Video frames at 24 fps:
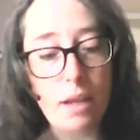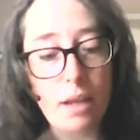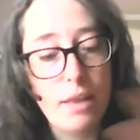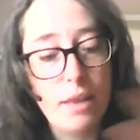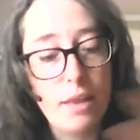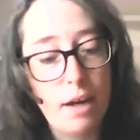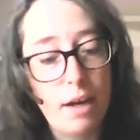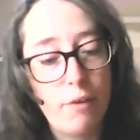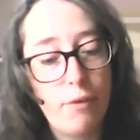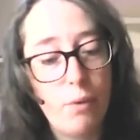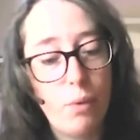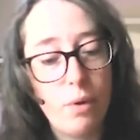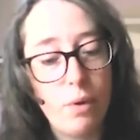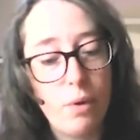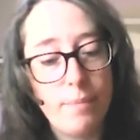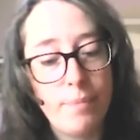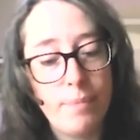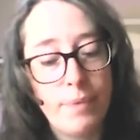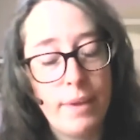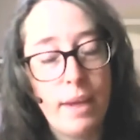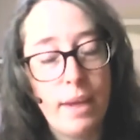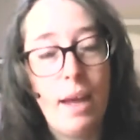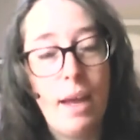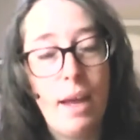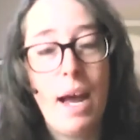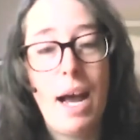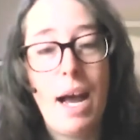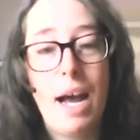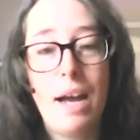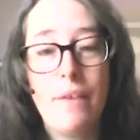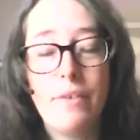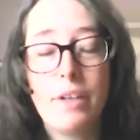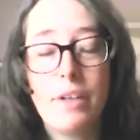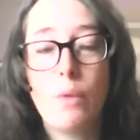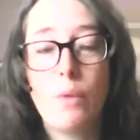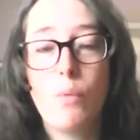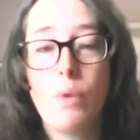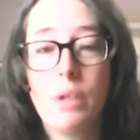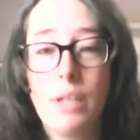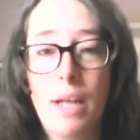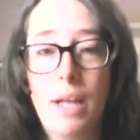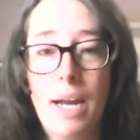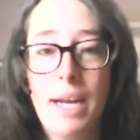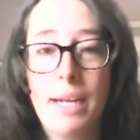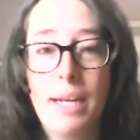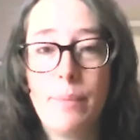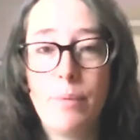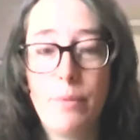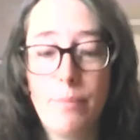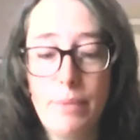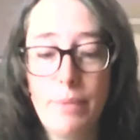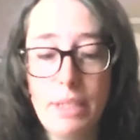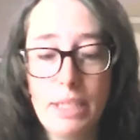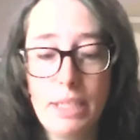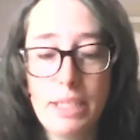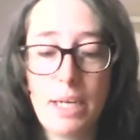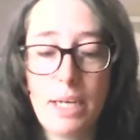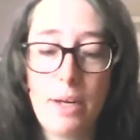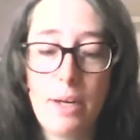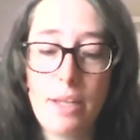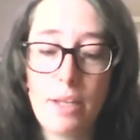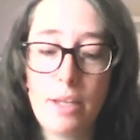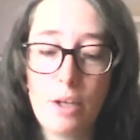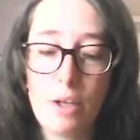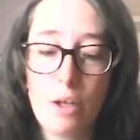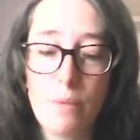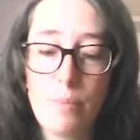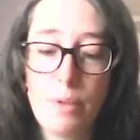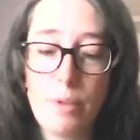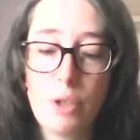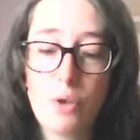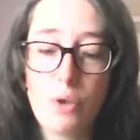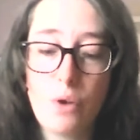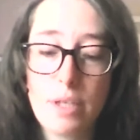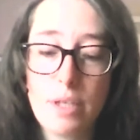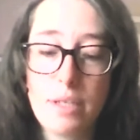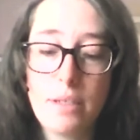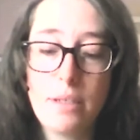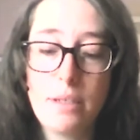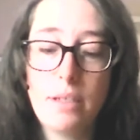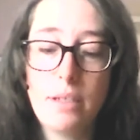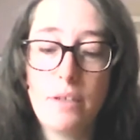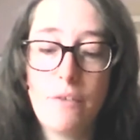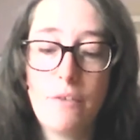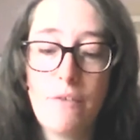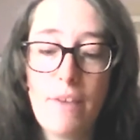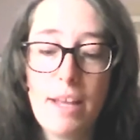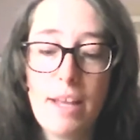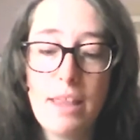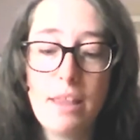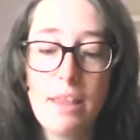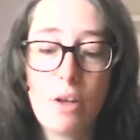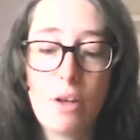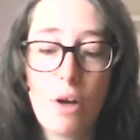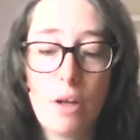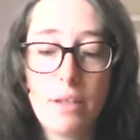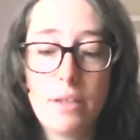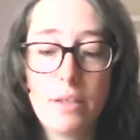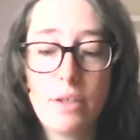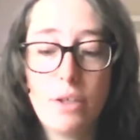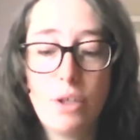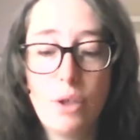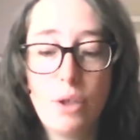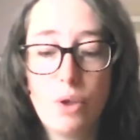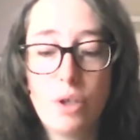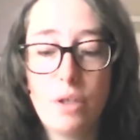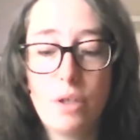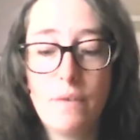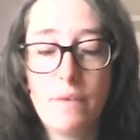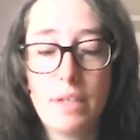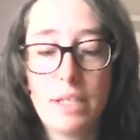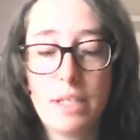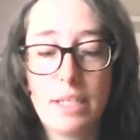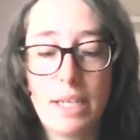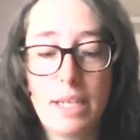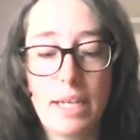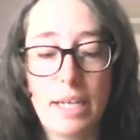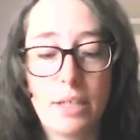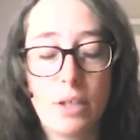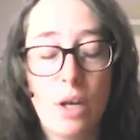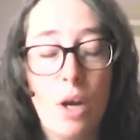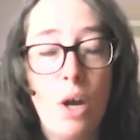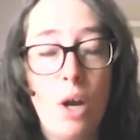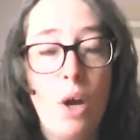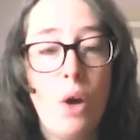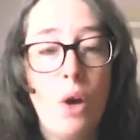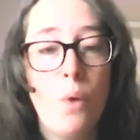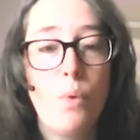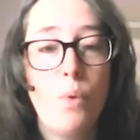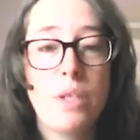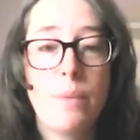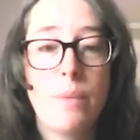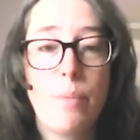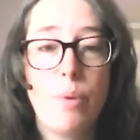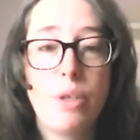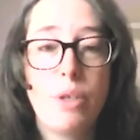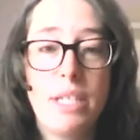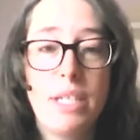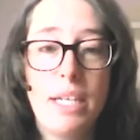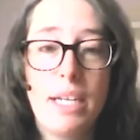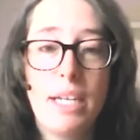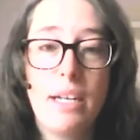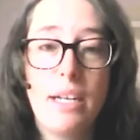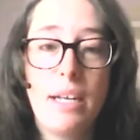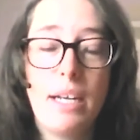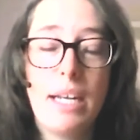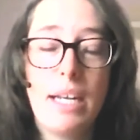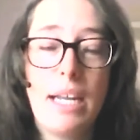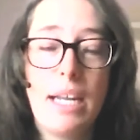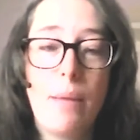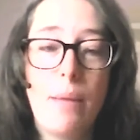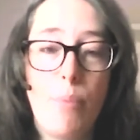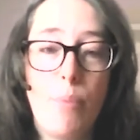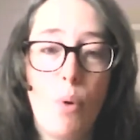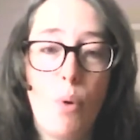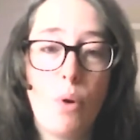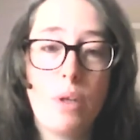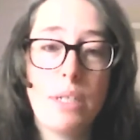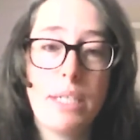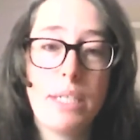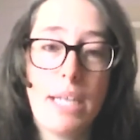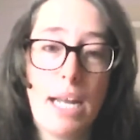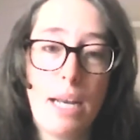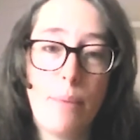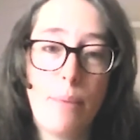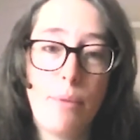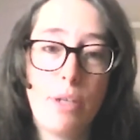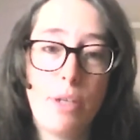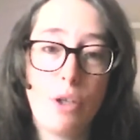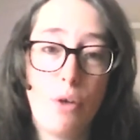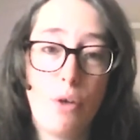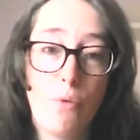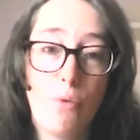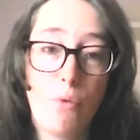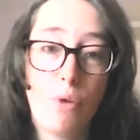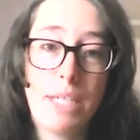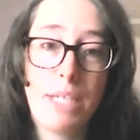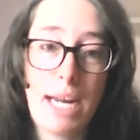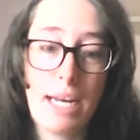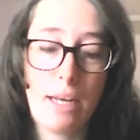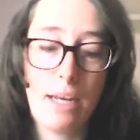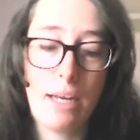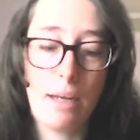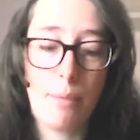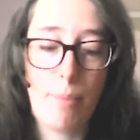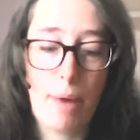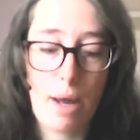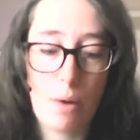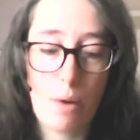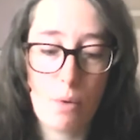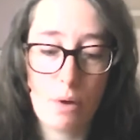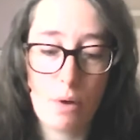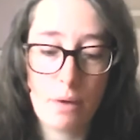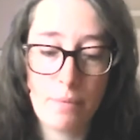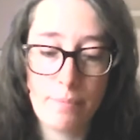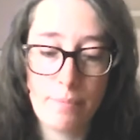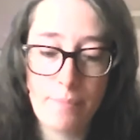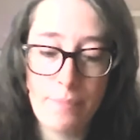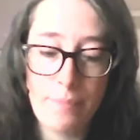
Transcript: Therefore, having a reliable military that could be trusted to defend the constitution of the state was a particularly important element of retaining power.